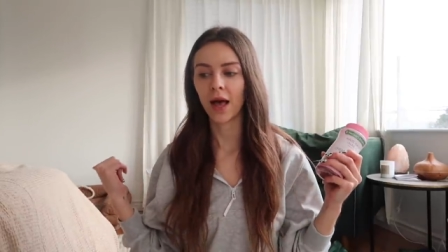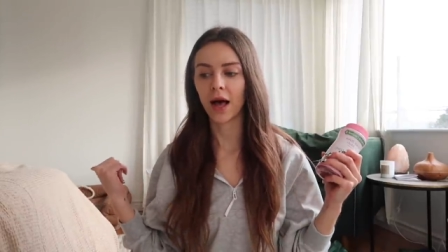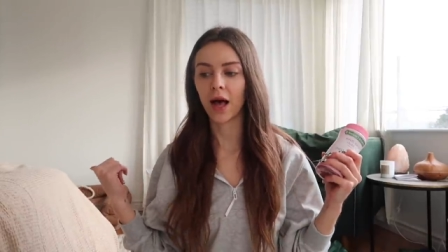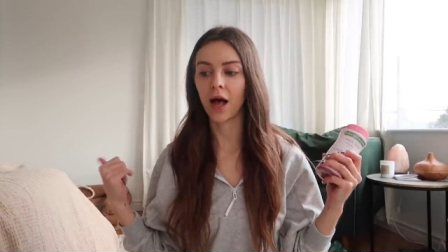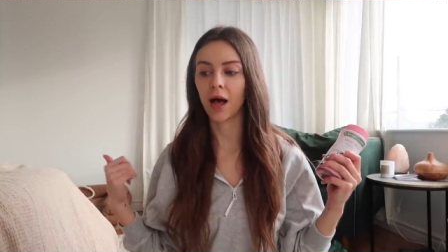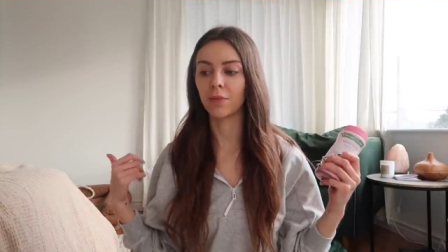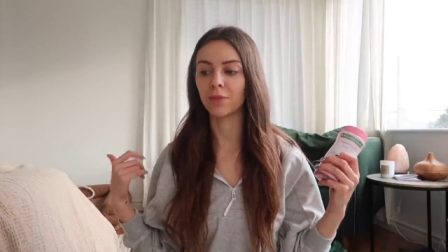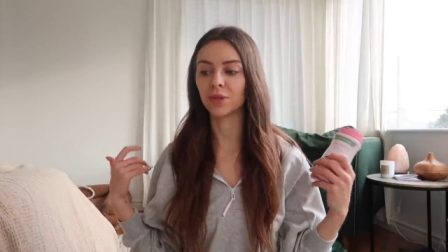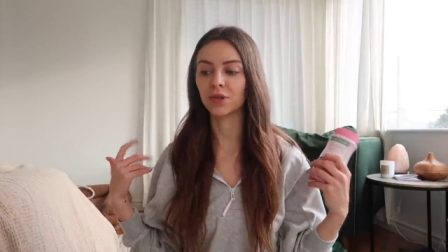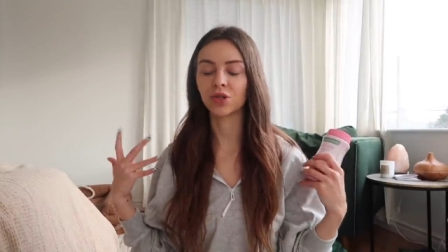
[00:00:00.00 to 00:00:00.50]

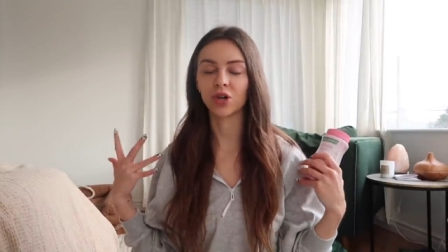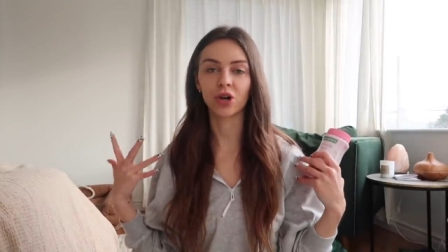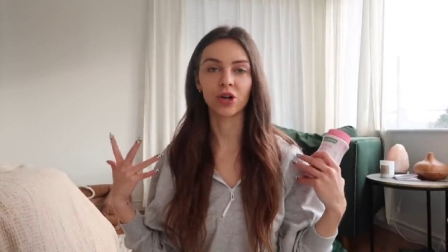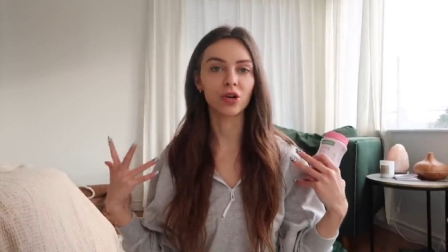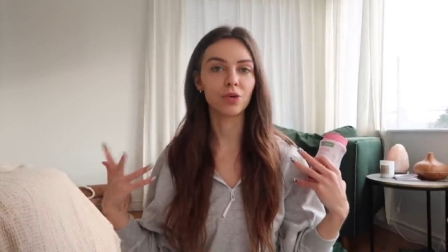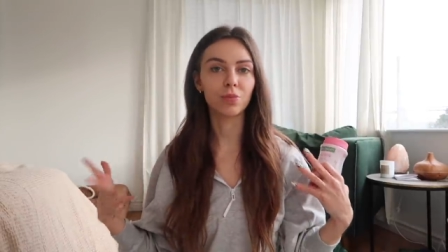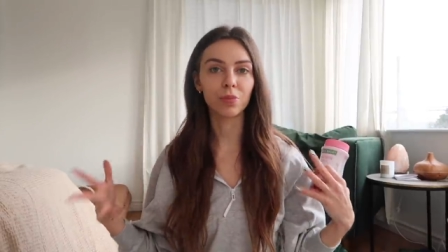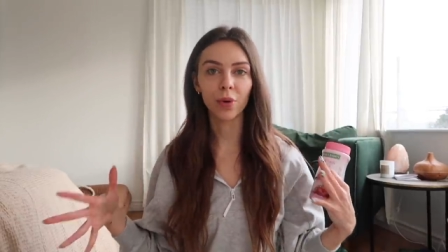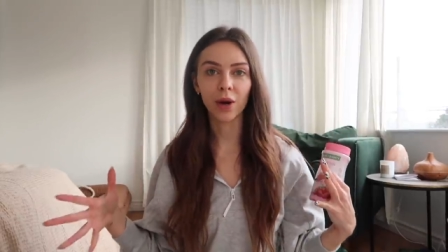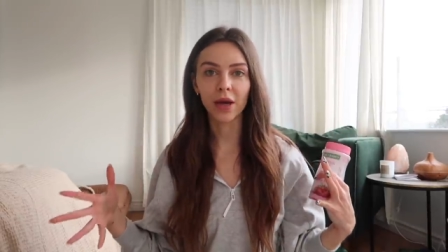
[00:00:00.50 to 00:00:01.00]
um,
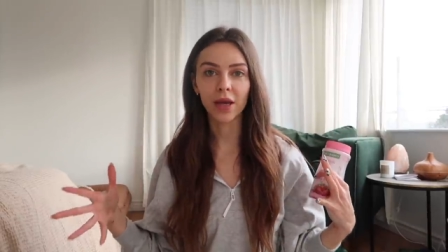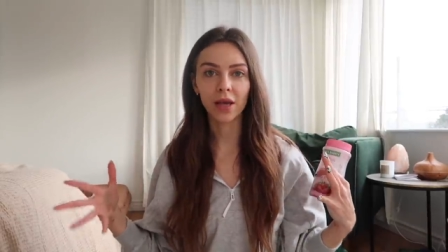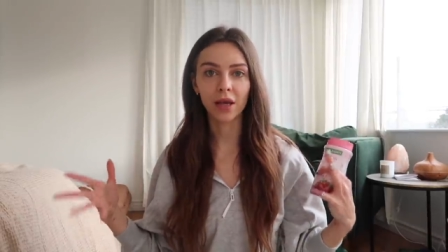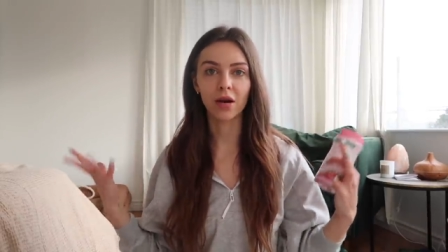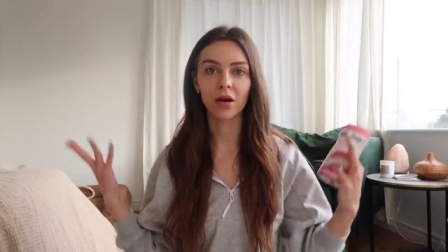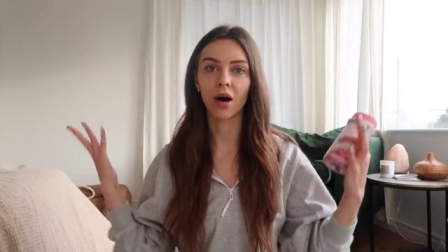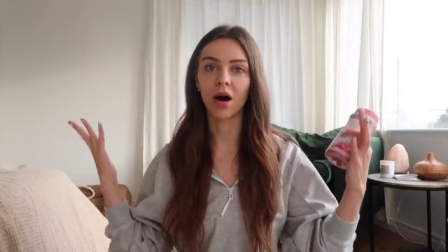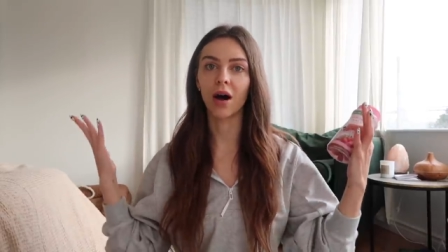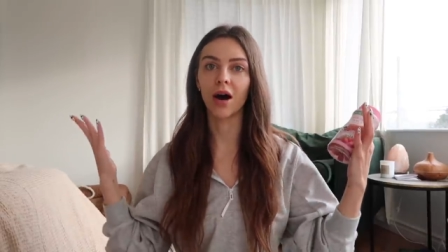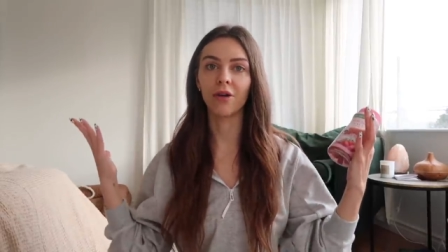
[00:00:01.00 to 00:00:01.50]
started
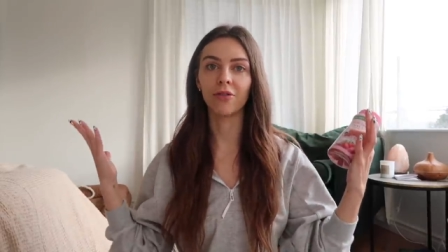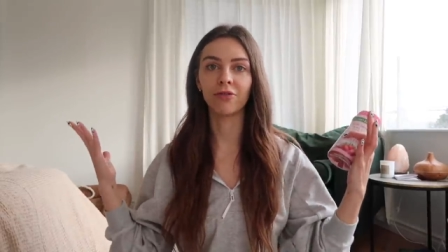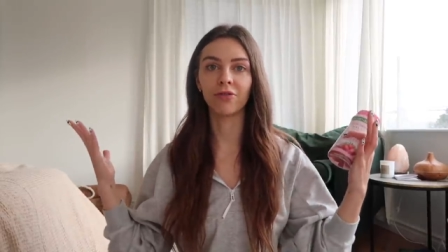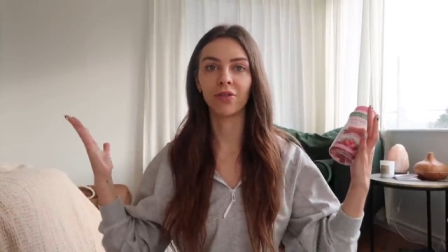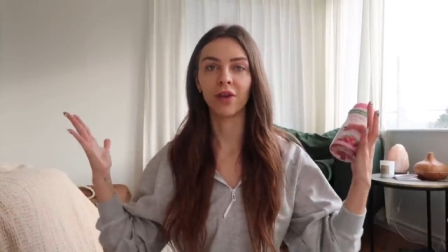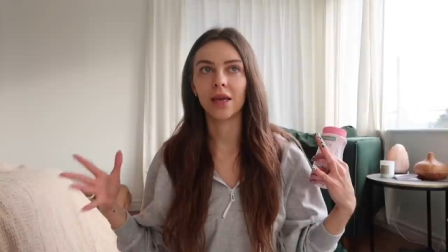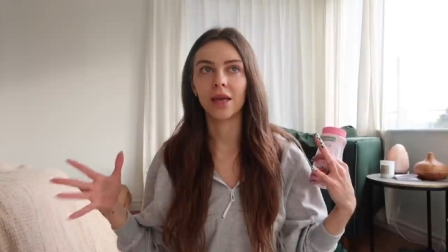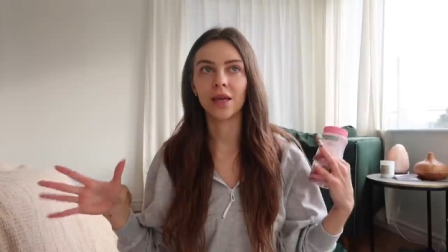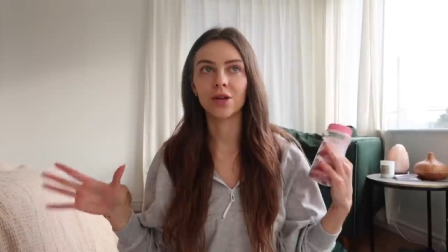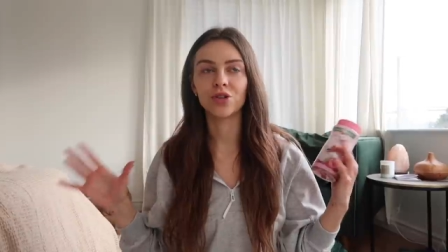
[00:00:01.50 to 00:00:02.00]
breaking off,
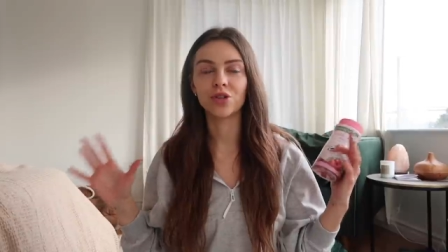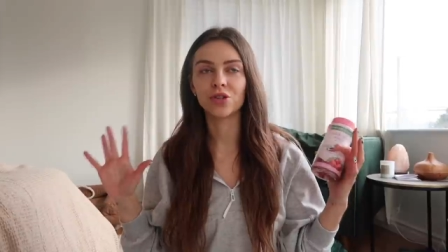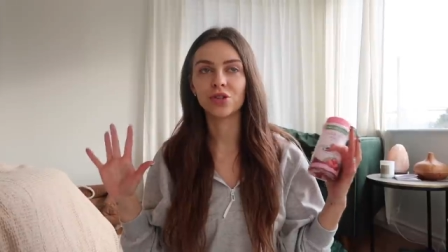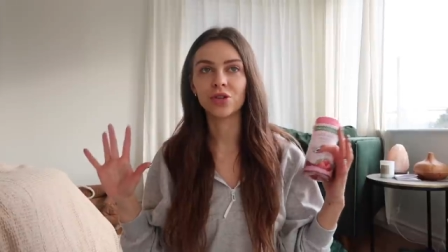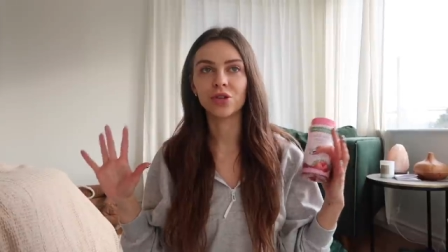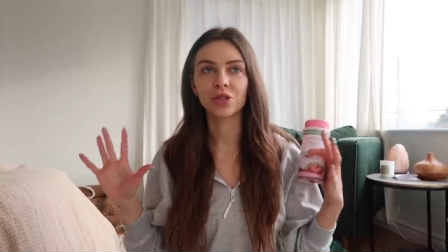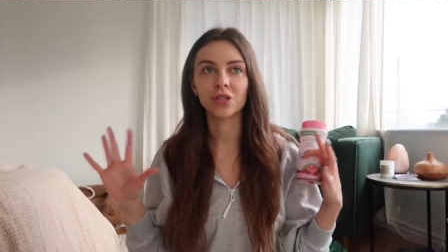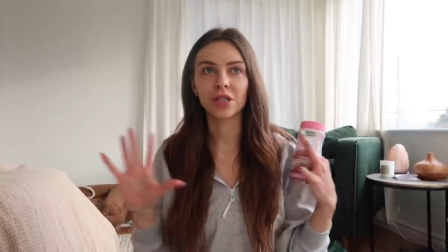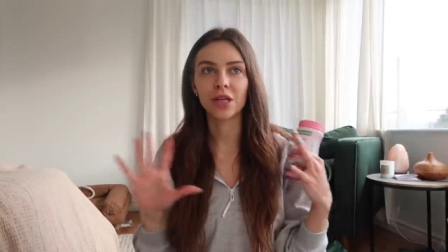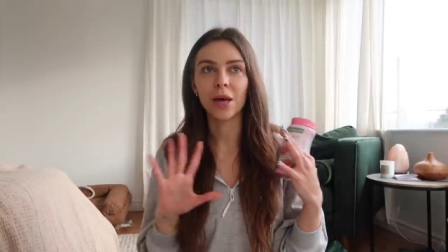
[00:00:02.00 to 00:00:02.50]
it
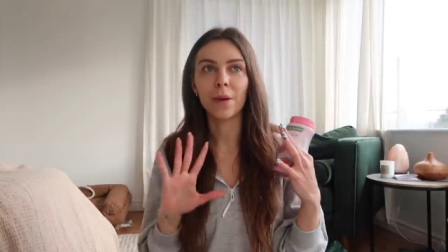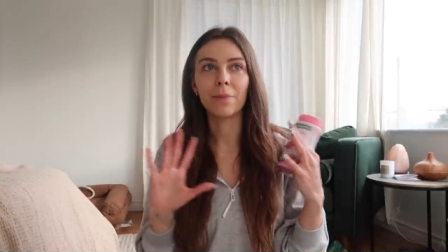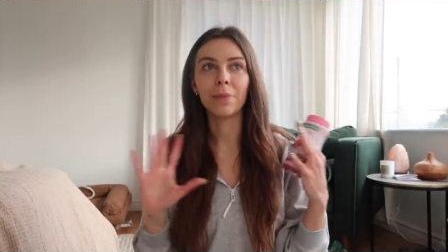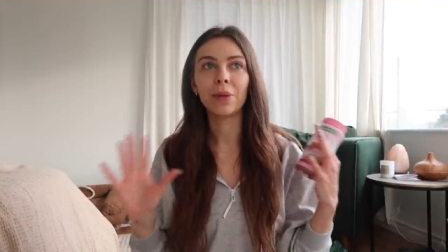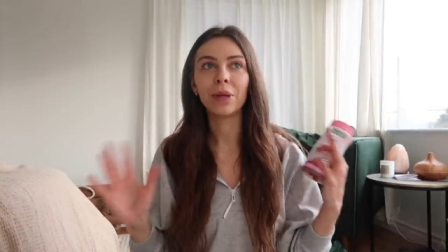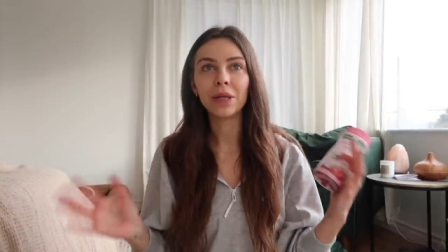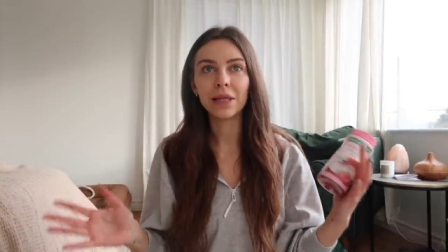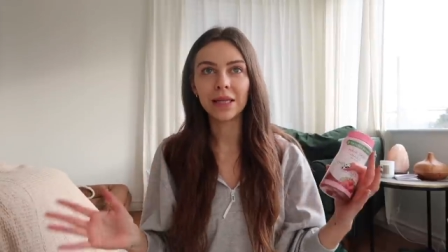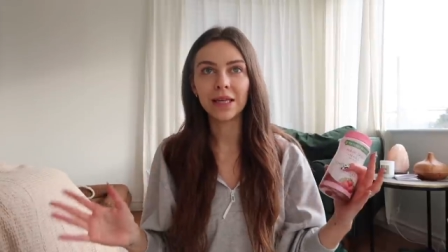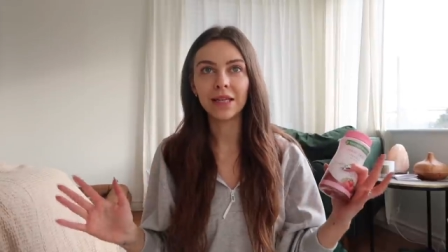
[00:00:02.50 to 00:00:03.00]
just looked
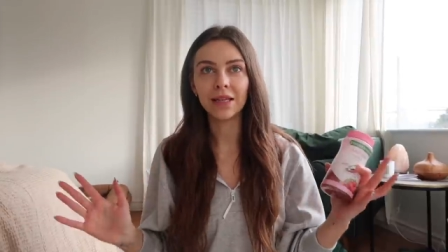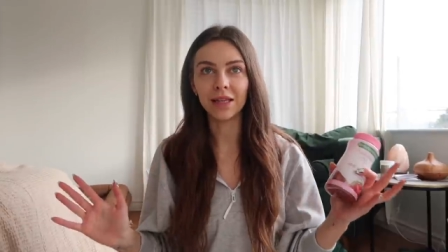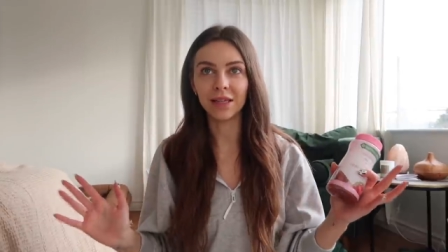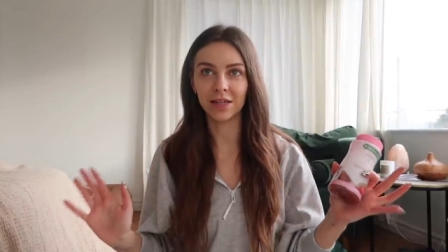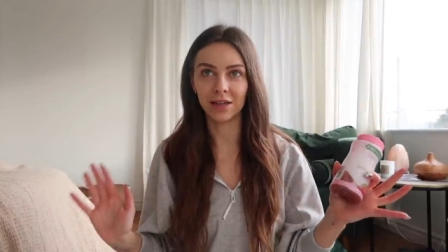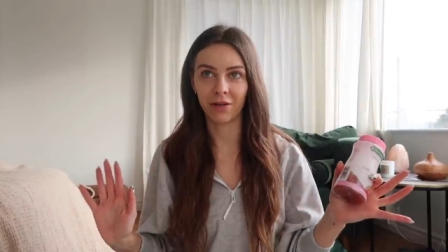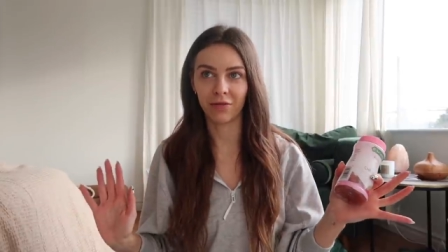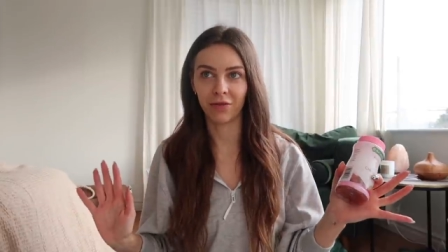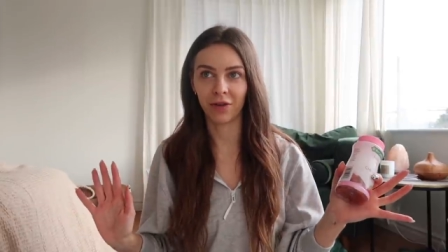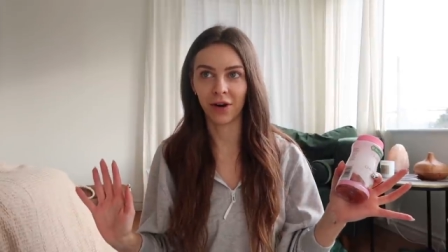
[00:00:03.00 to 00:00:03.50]
completely
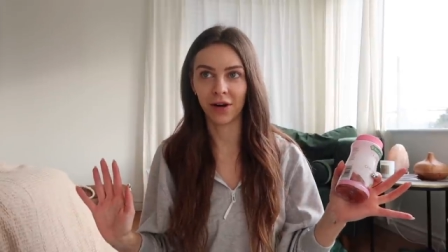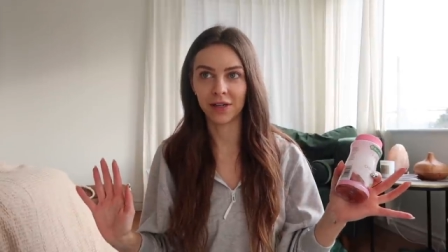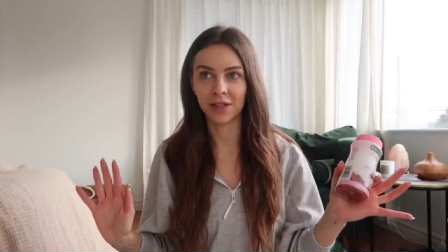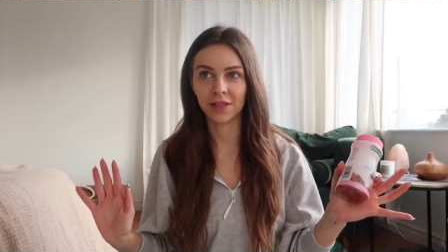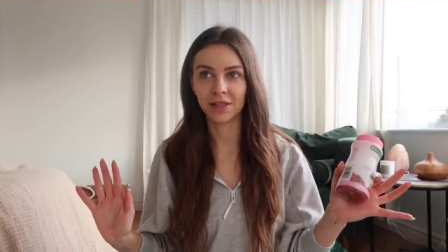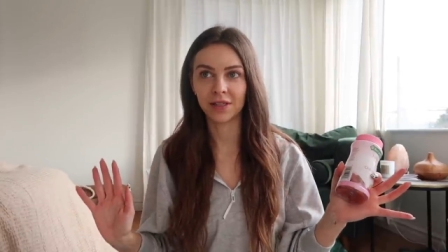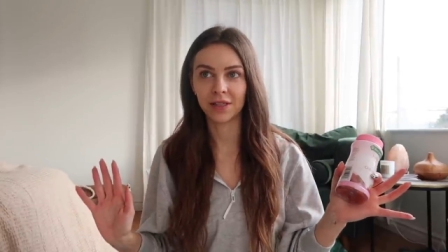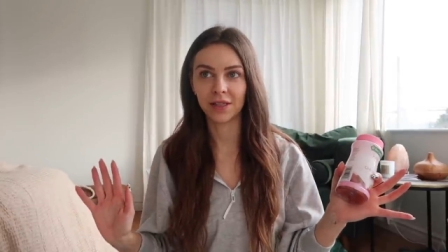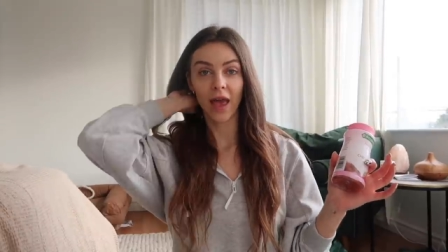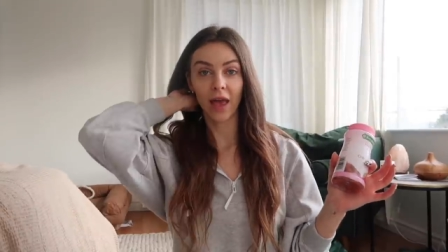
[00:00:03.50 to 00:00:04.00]

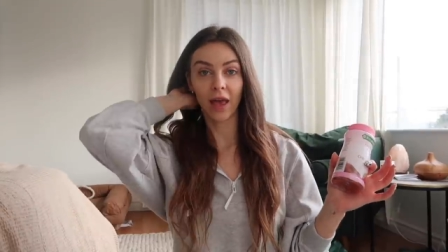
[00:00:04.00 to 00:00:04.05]
different.